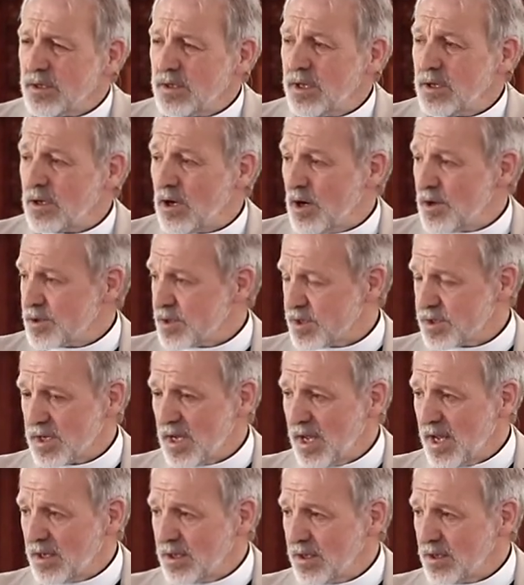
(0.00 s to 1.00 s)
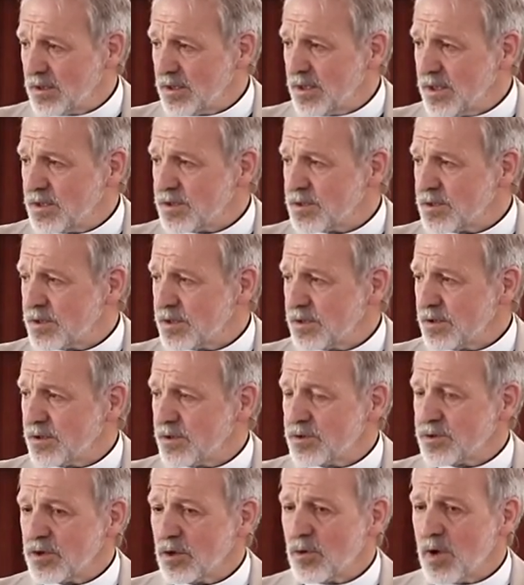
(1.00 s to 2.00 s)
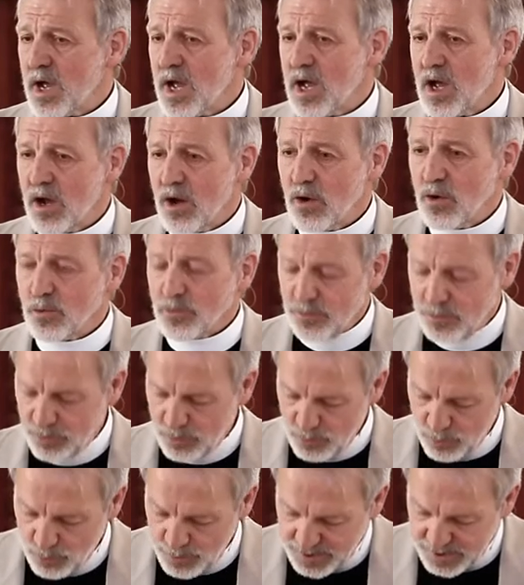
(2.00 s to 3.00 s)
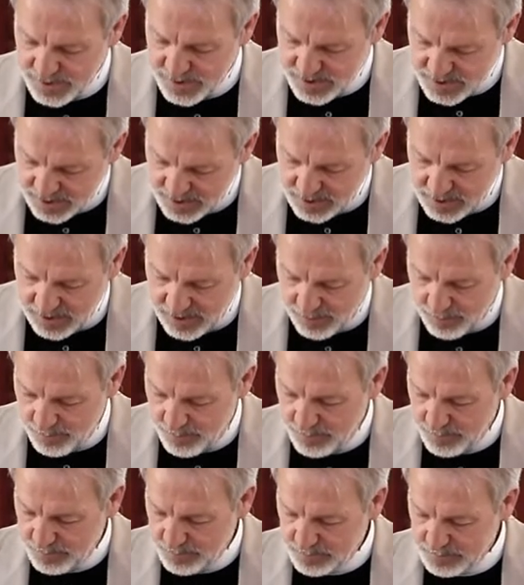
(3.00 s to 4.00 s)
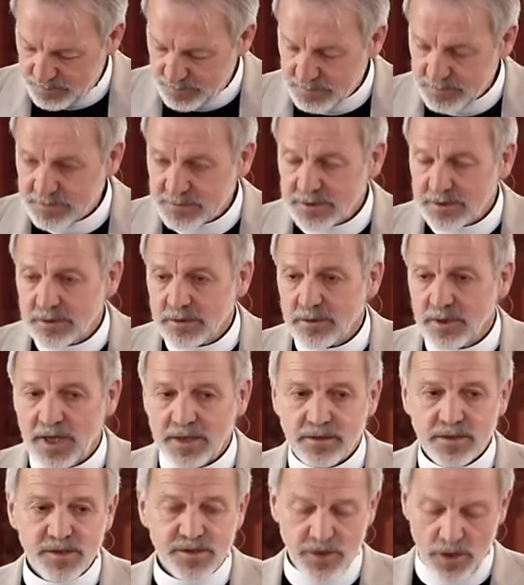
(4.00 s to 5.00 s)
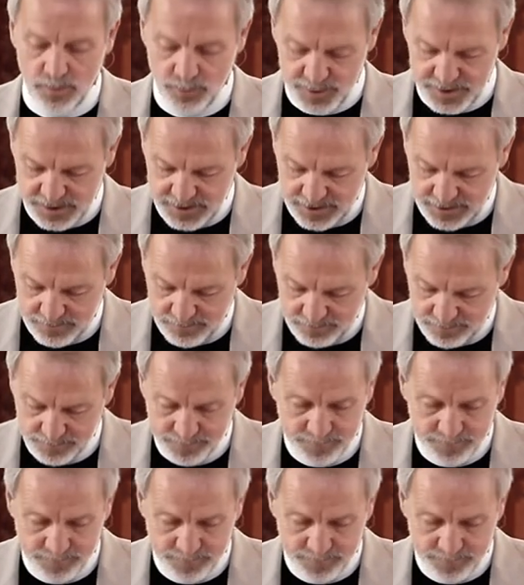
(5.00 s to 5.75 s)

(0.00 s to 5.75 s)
in our society at least. So, how do we see him like the psalmist did?